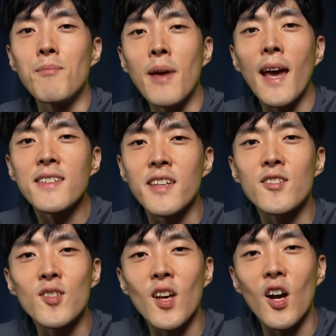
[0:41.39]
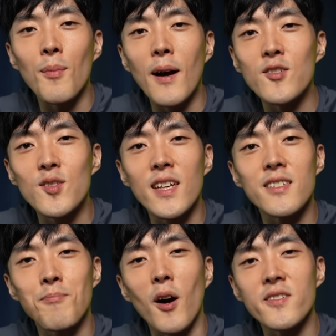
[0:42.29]
amazing to talk about
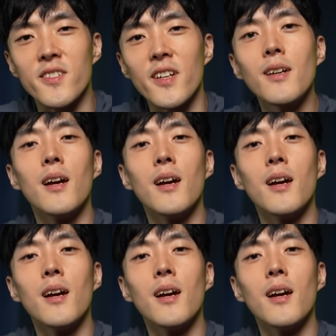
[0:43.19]
today's sponsor,